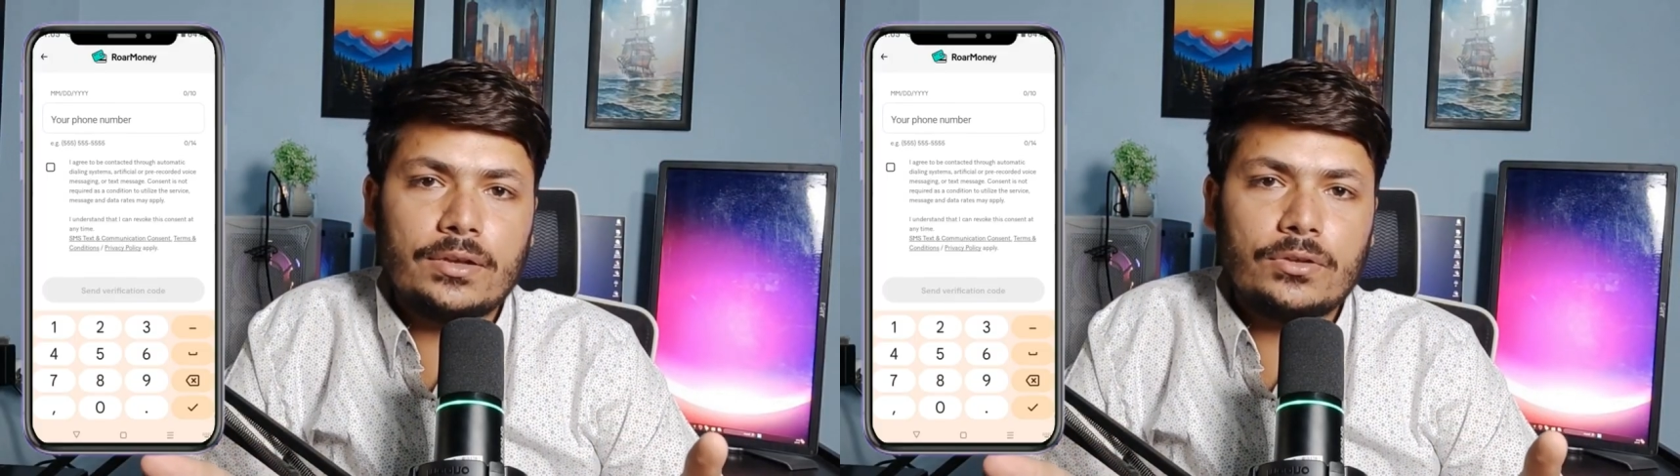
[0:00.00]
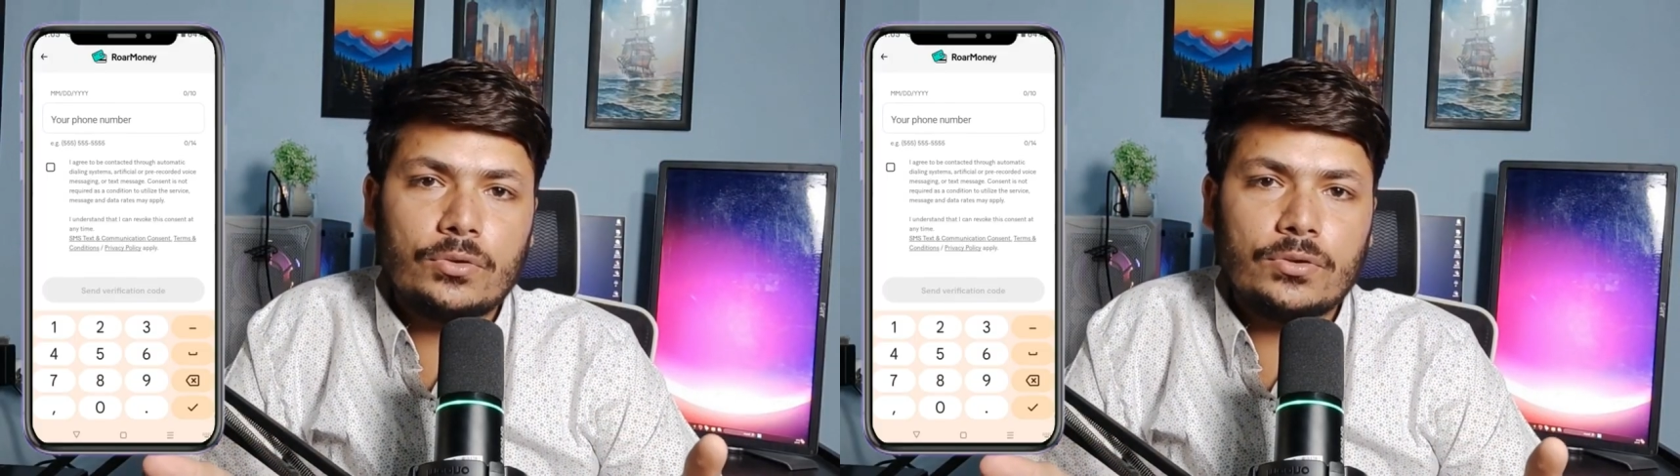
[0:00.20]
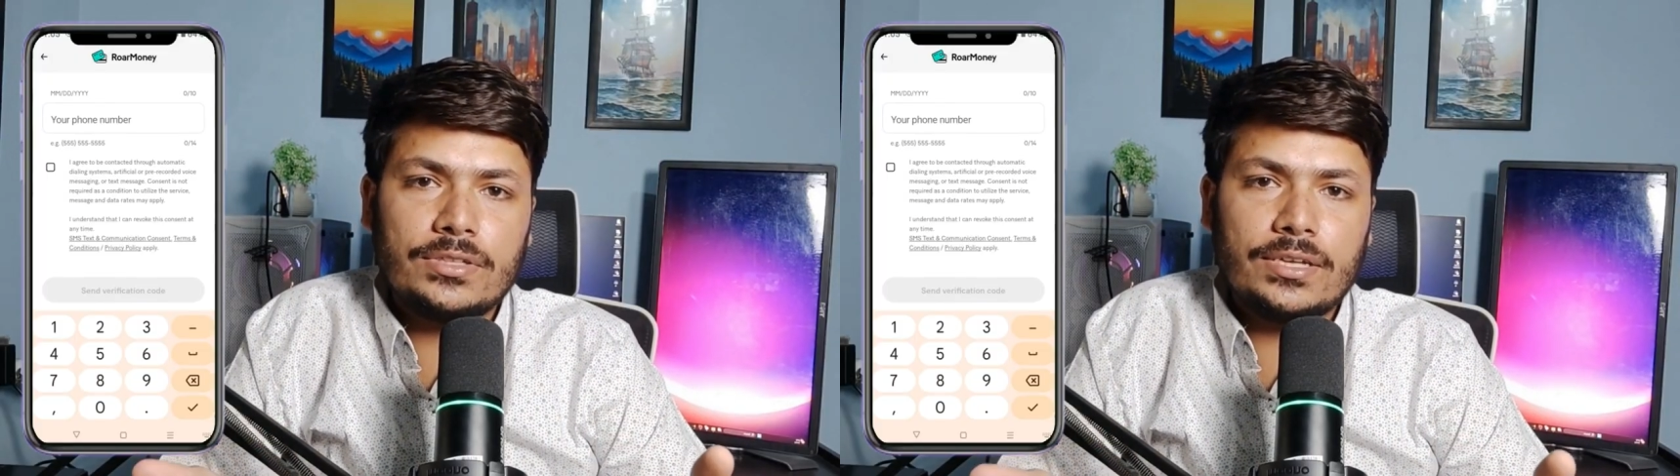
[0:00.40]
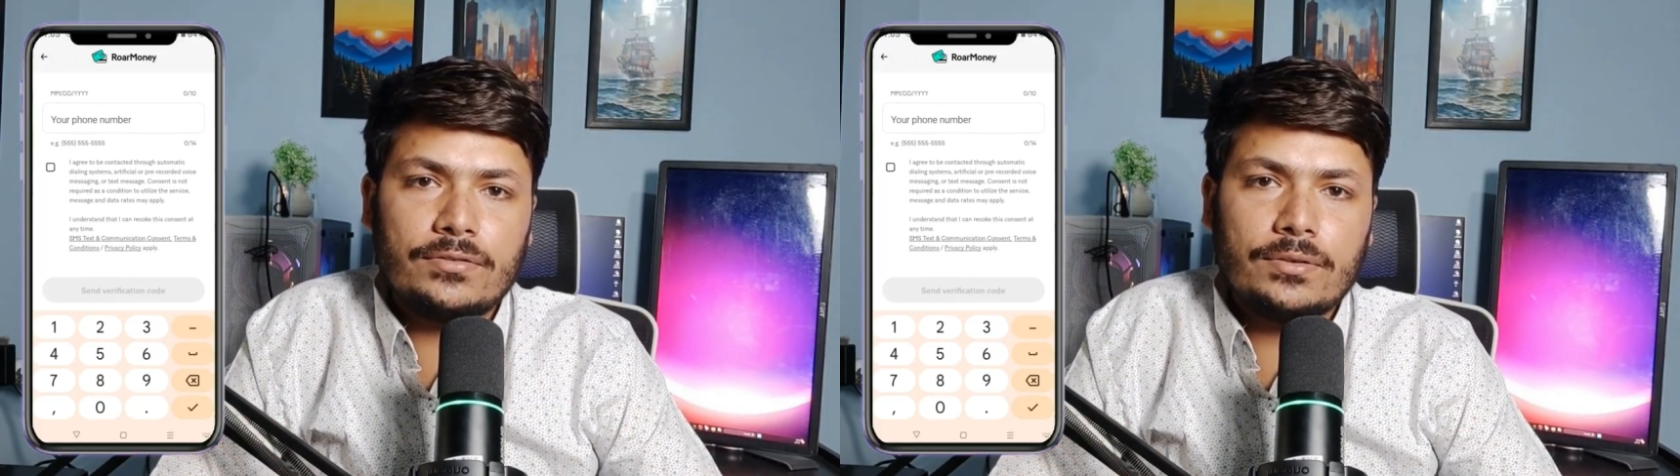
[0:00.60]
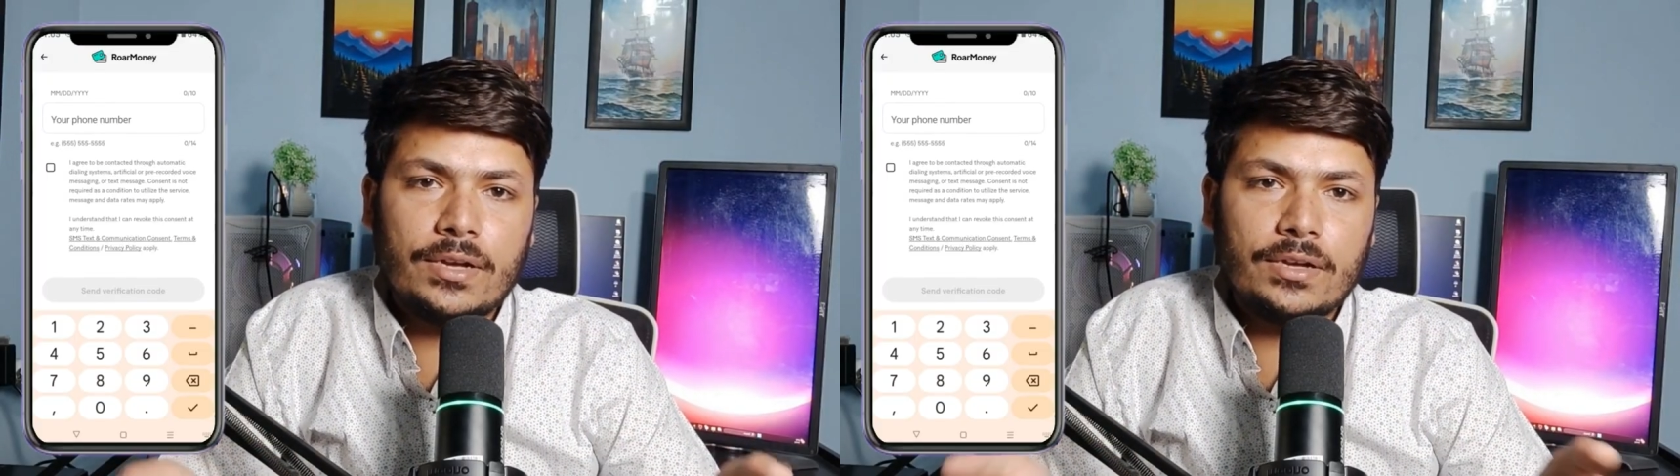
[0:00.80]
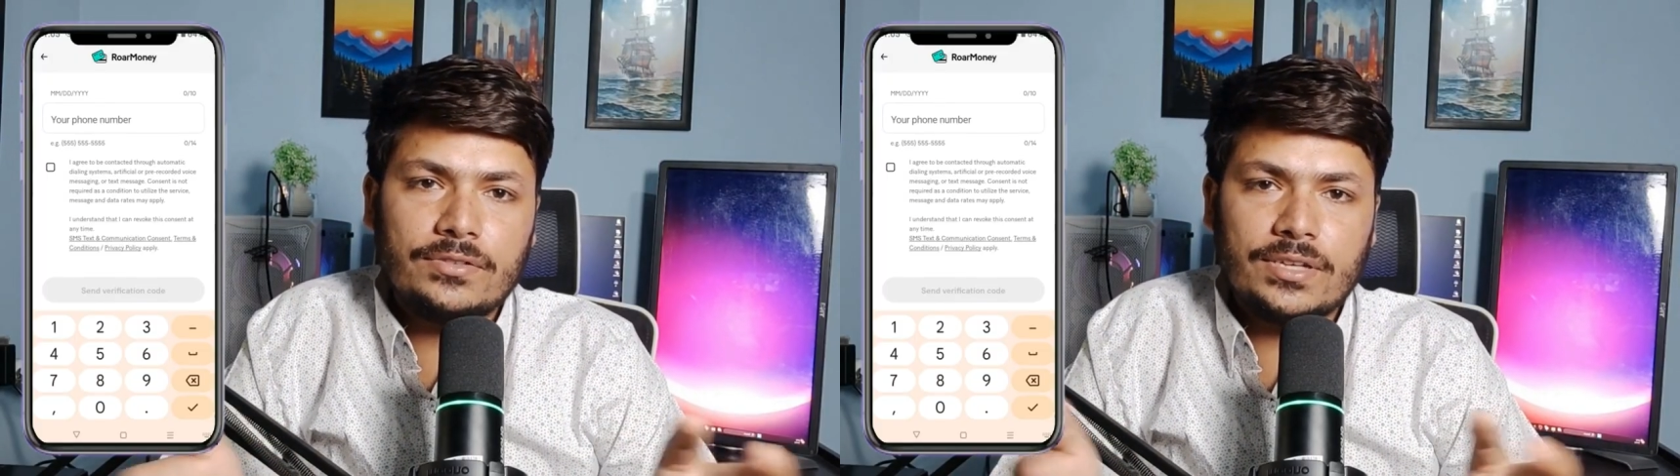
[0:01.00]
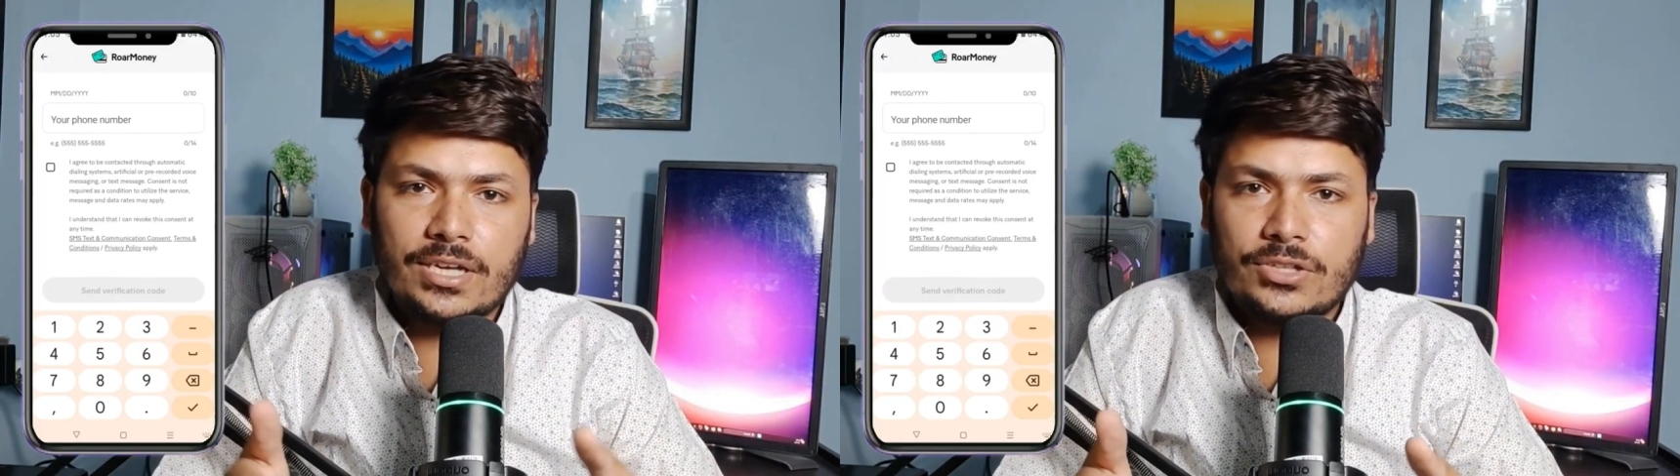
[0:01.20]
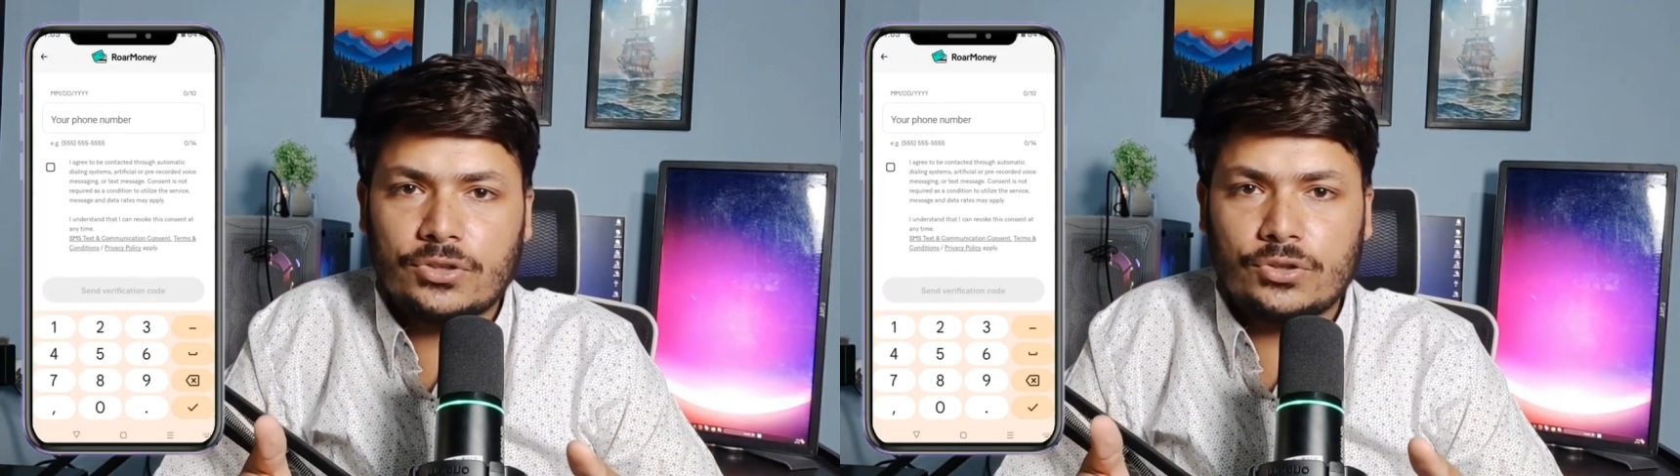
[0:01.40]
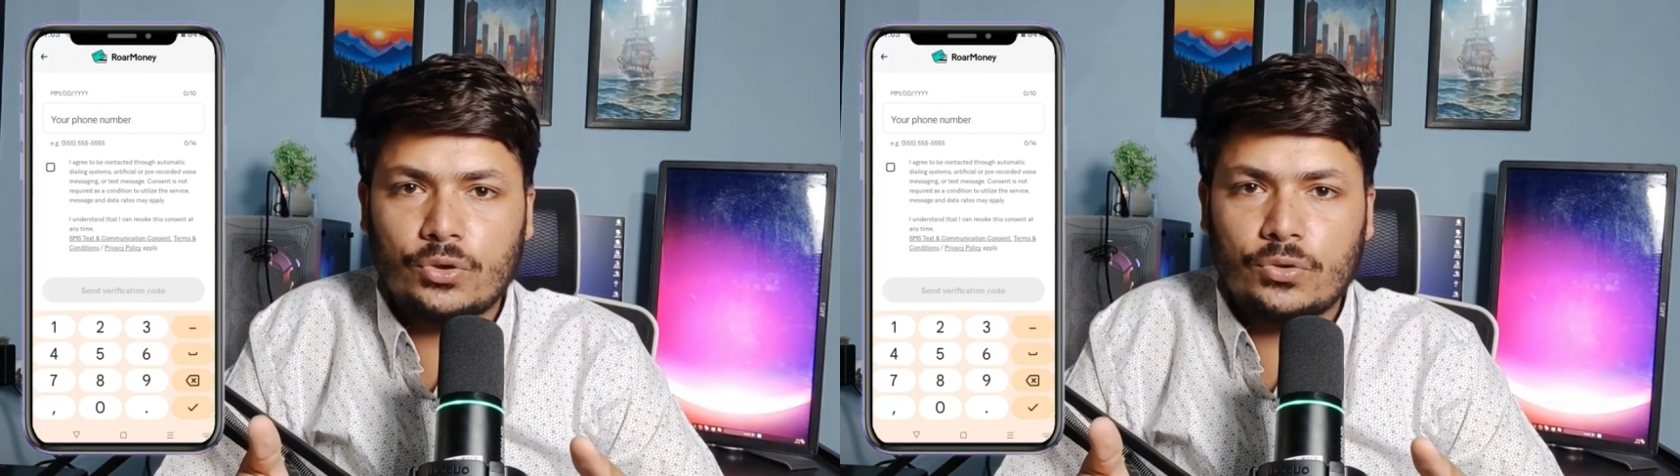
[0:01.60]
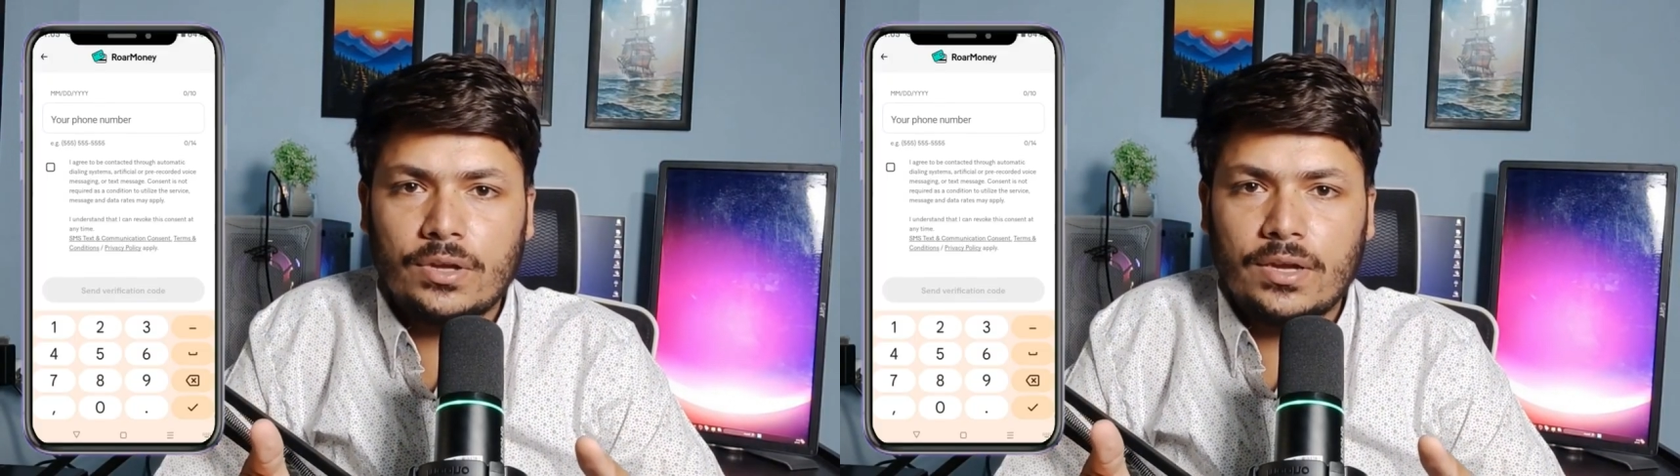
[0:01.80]
you'll receive a verification
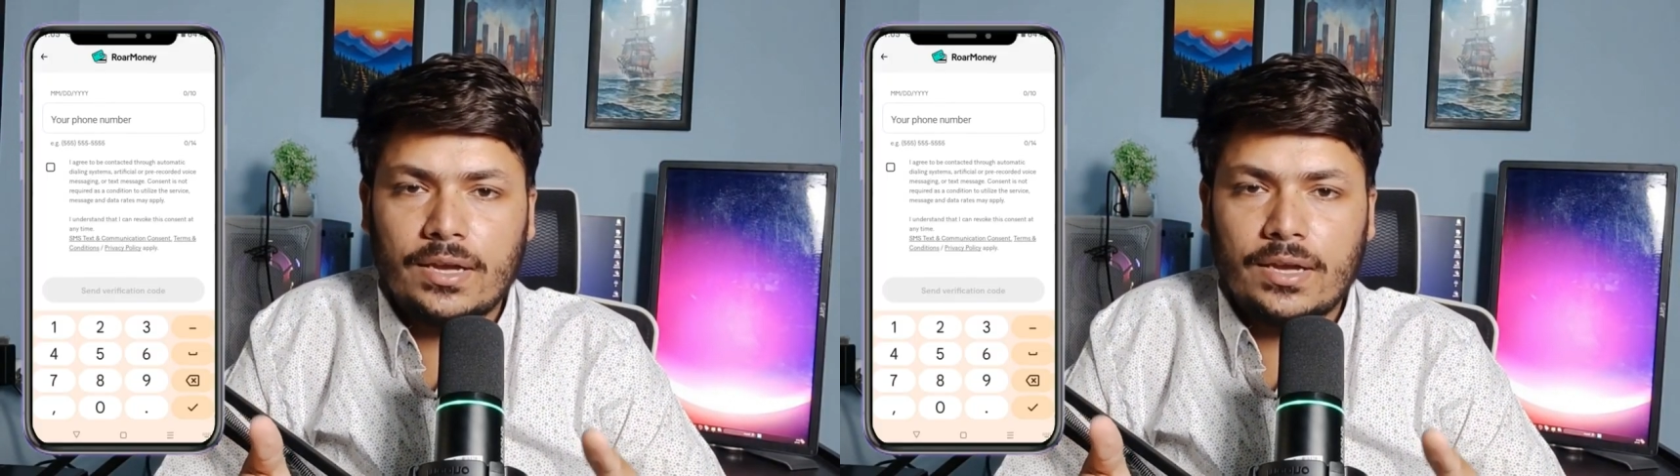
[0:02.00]
code.